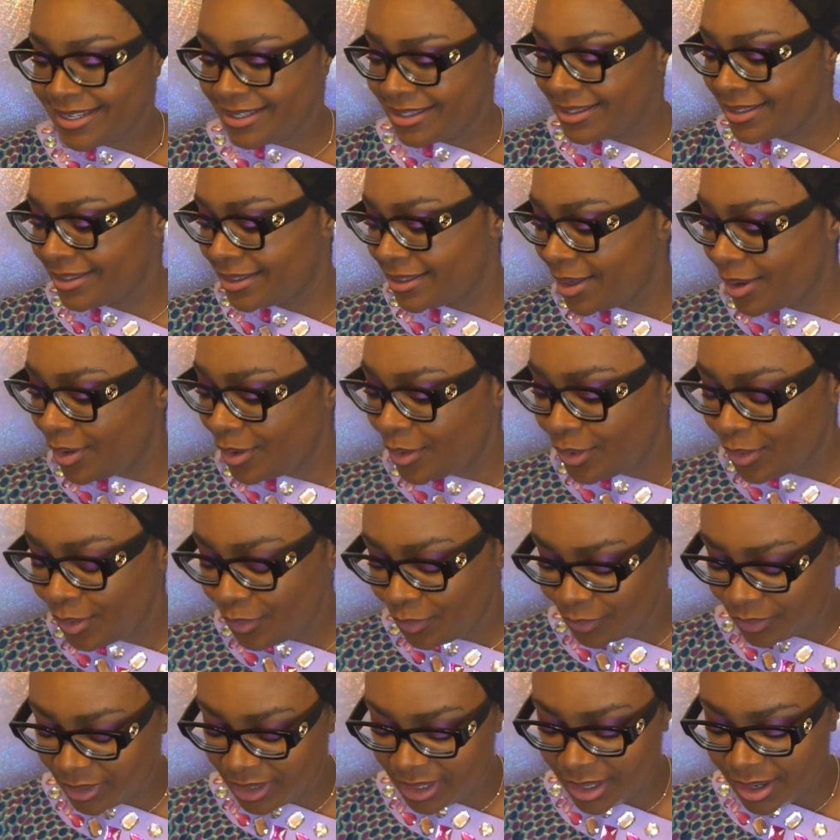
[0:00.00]

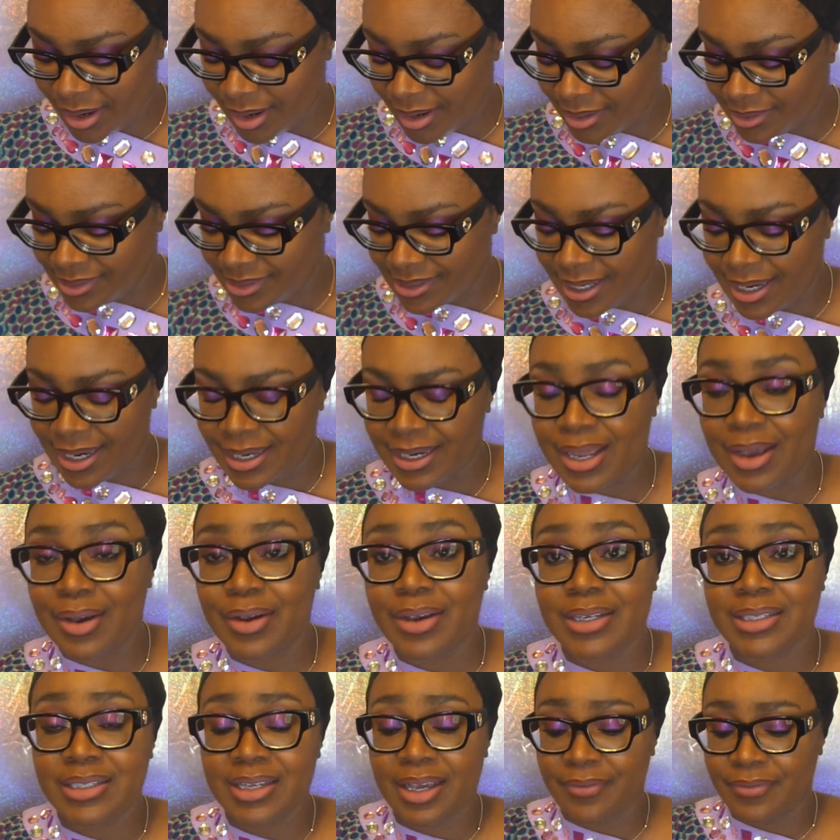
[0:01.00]
so we are tying
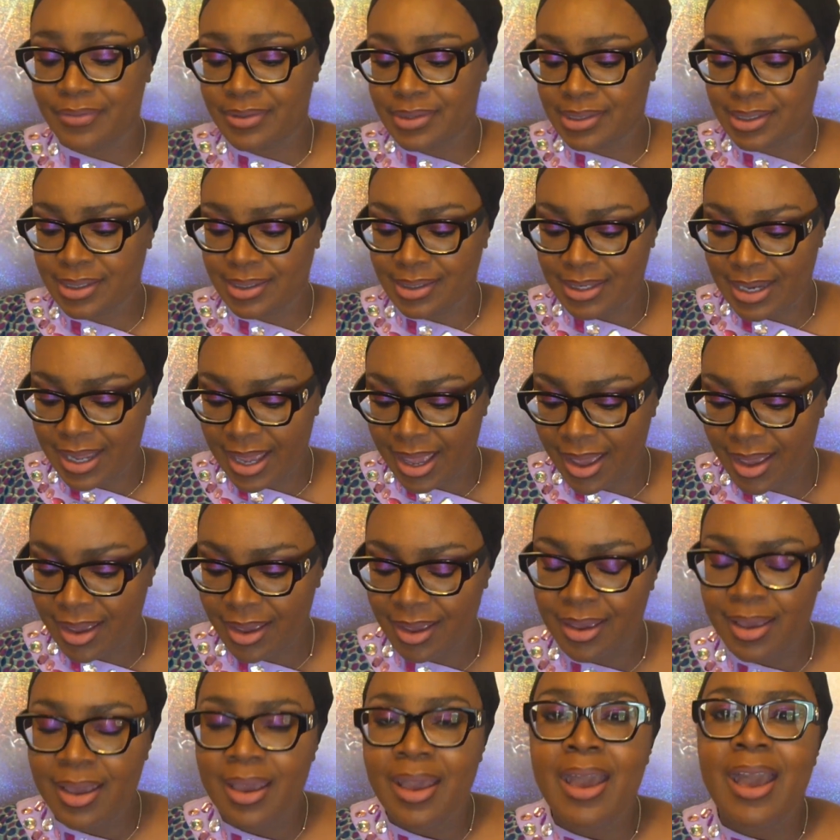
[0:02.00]
our hijab
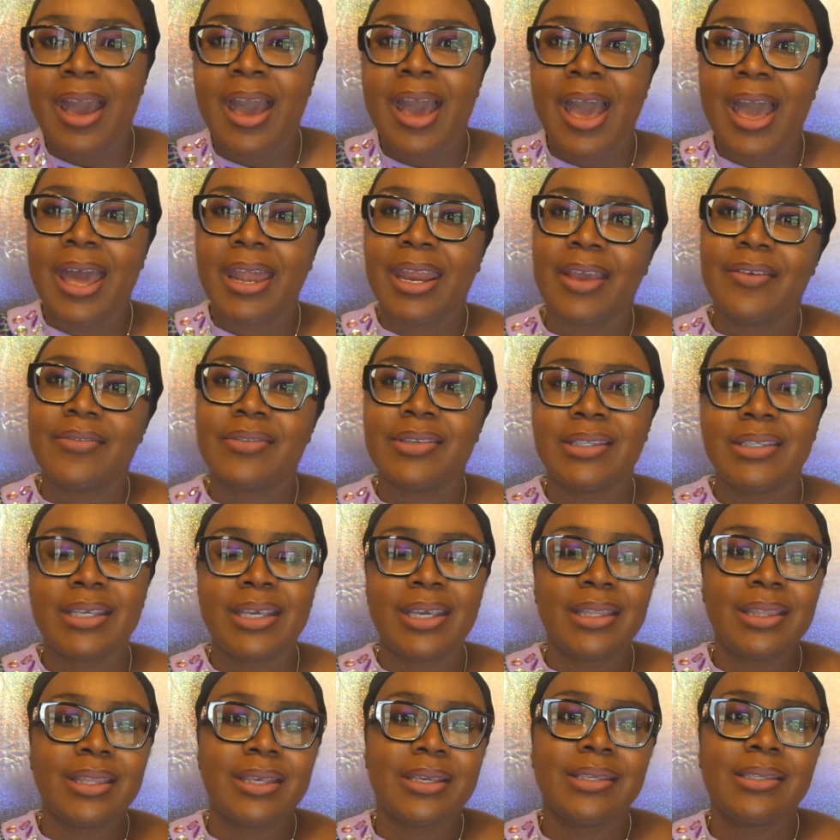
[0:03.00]
today, and I've
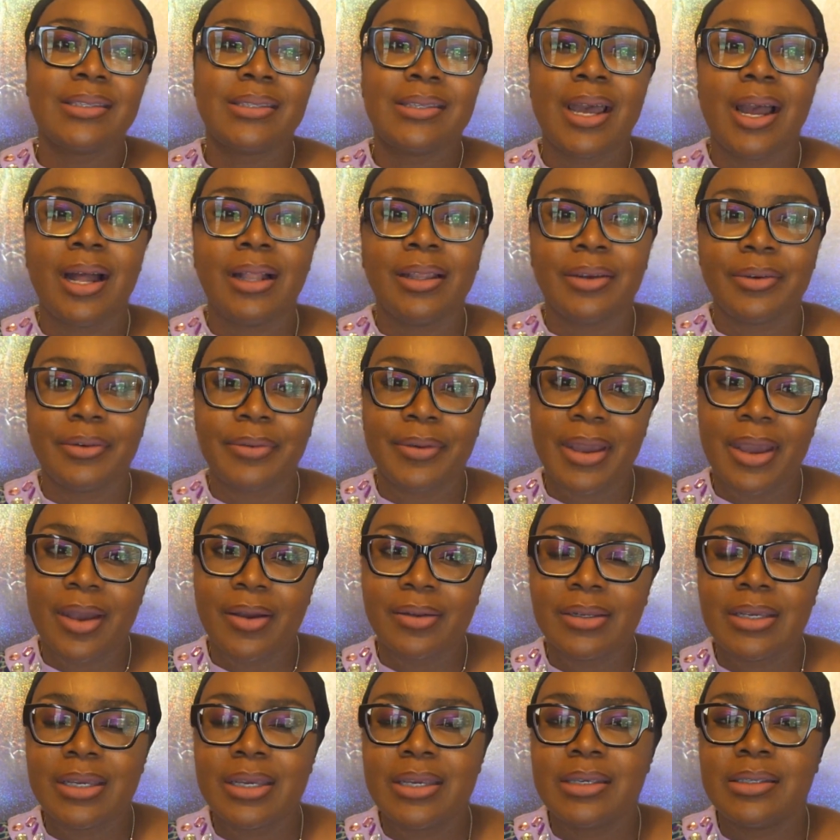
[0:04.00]
seen this style
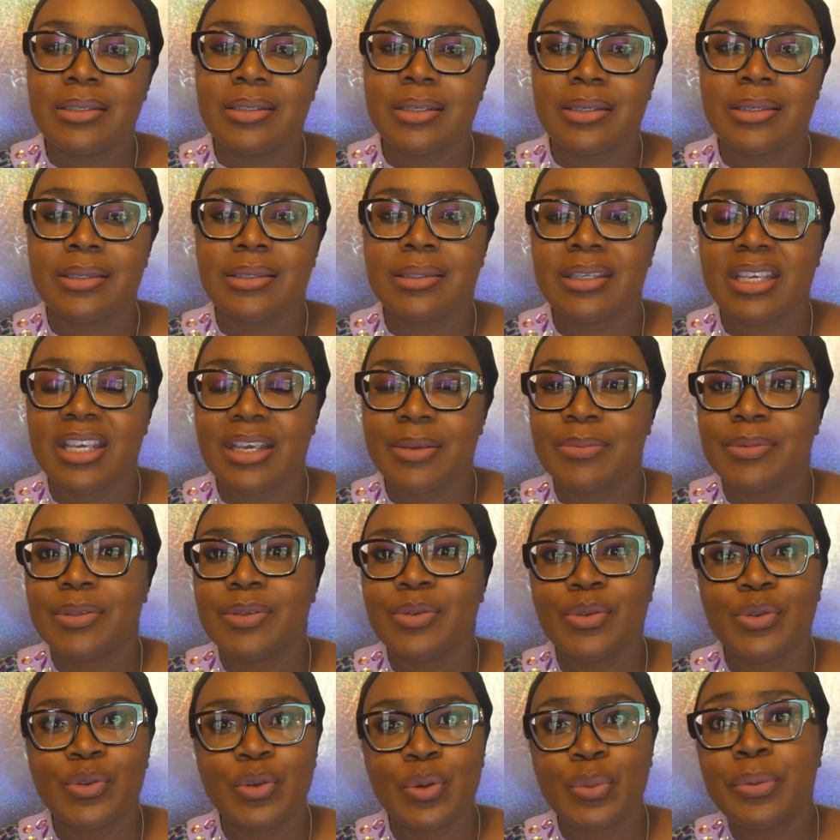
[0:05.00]
around. It just seems
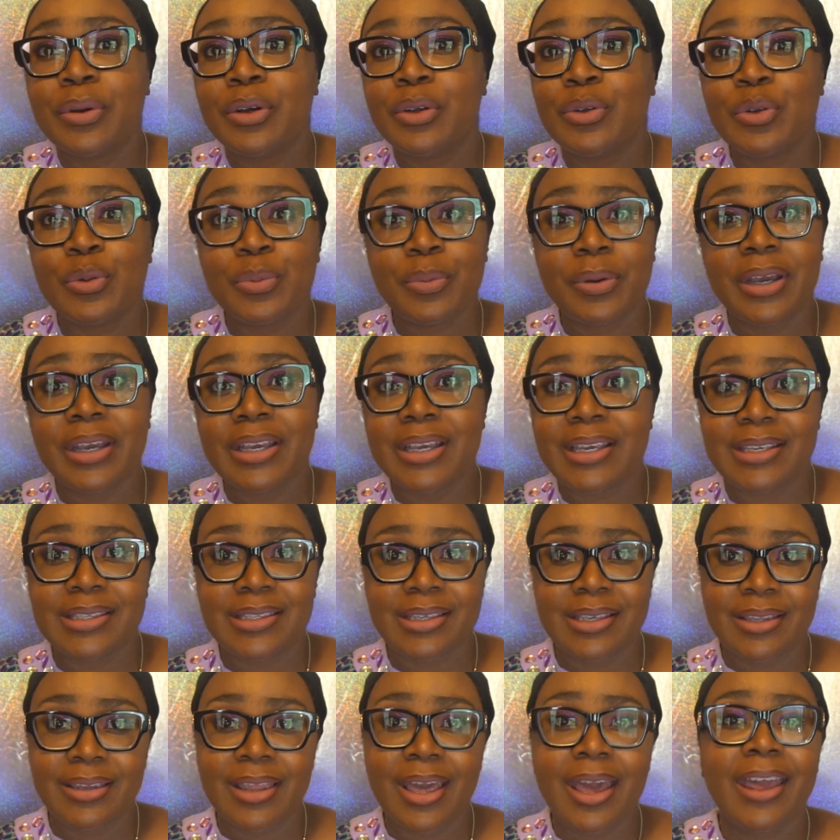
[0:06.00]
super duper
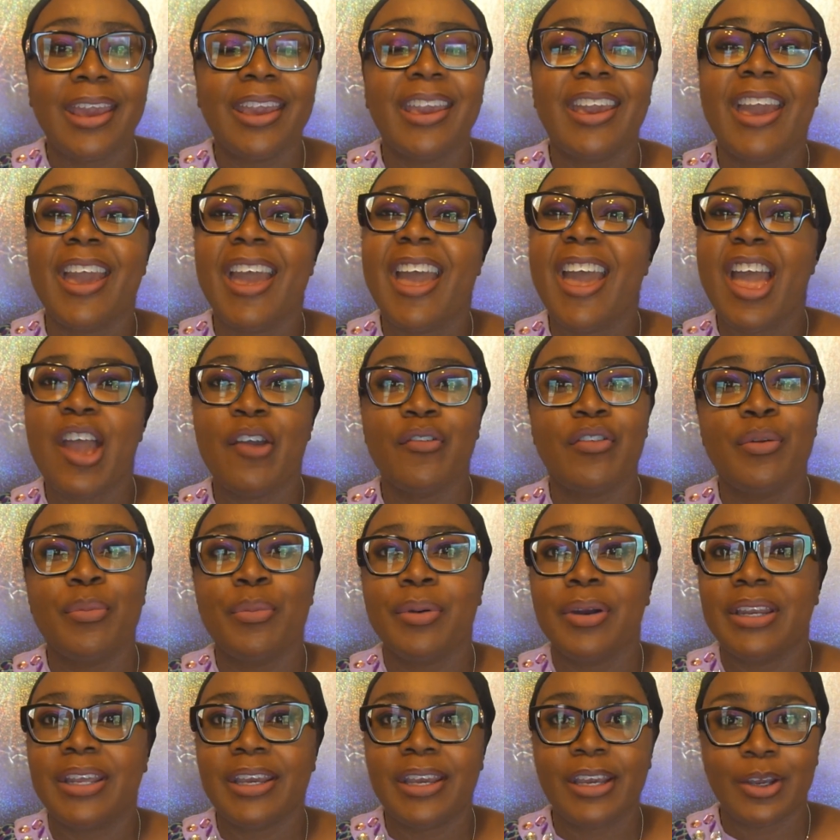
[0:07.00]
easy, that
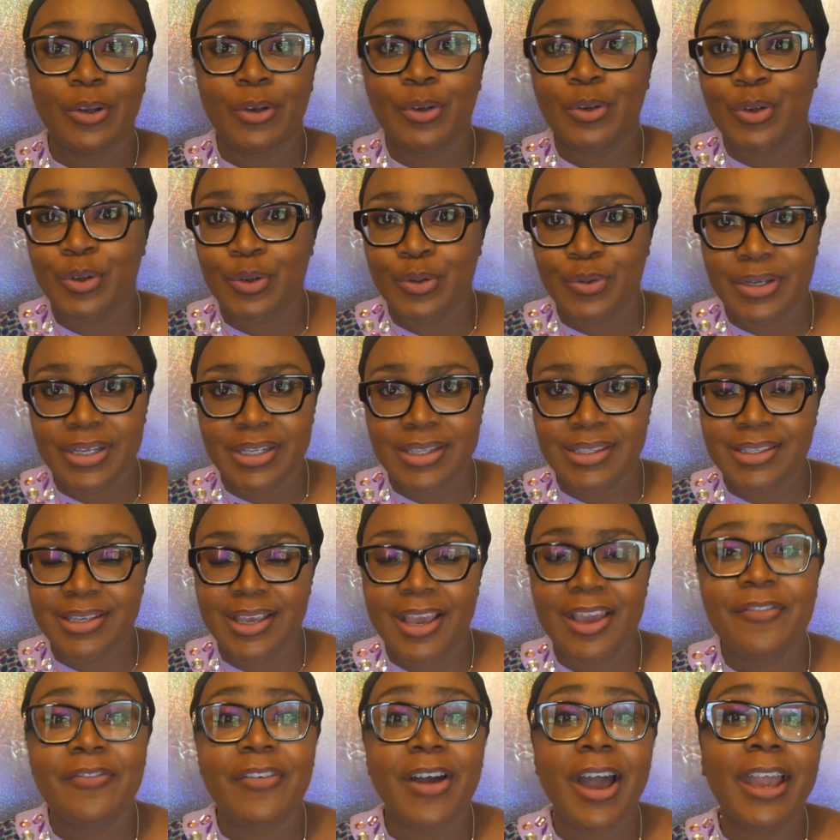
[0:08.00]
everybody can do it.
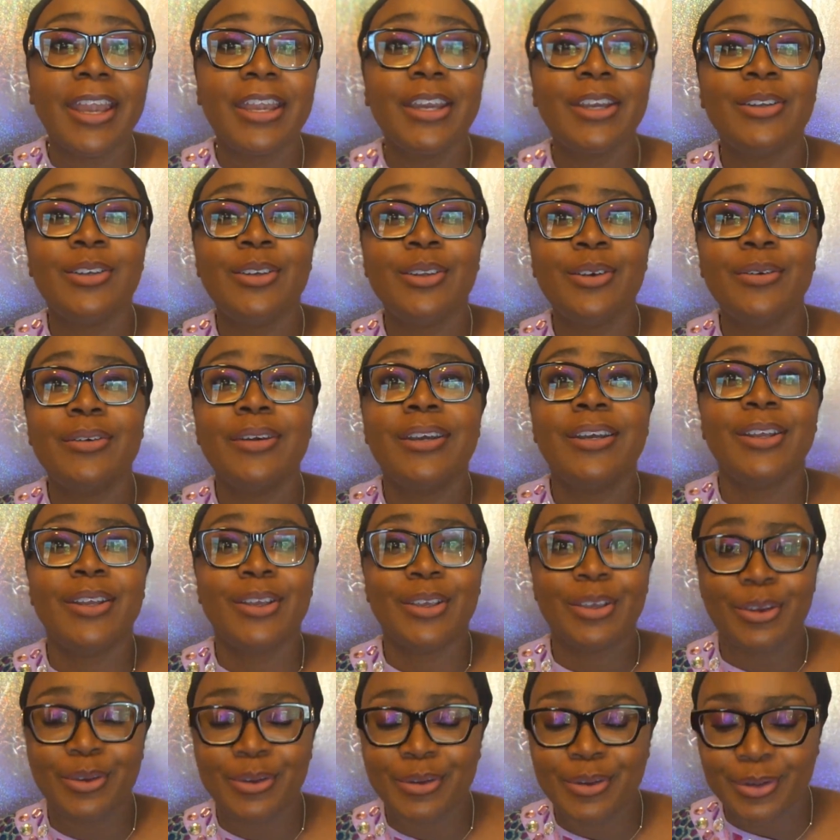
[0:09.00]
If I can do it,
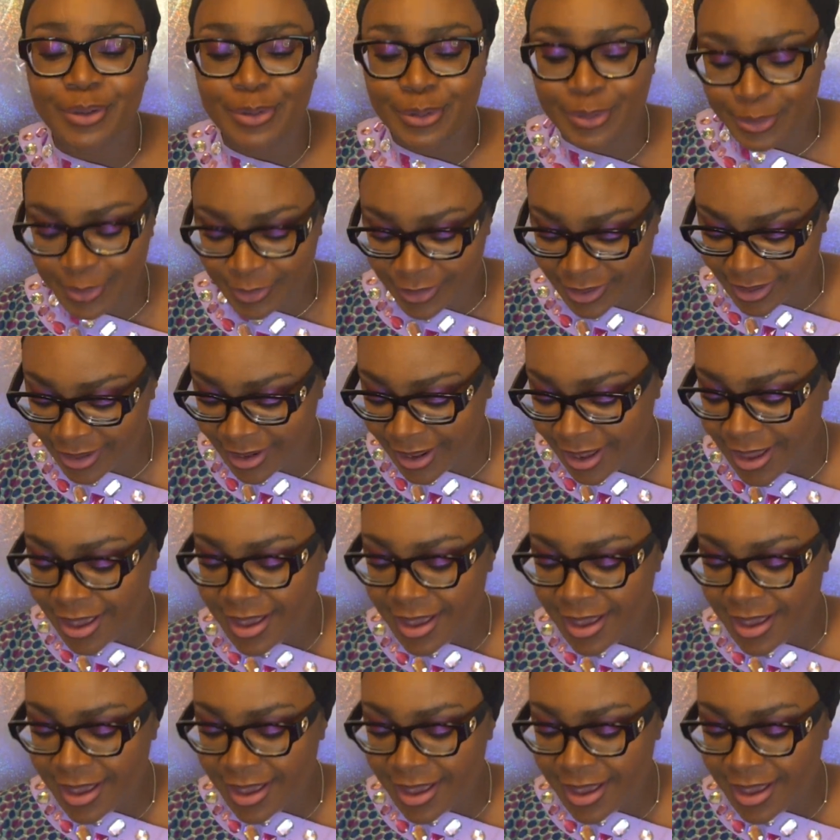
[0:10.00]
you can do it.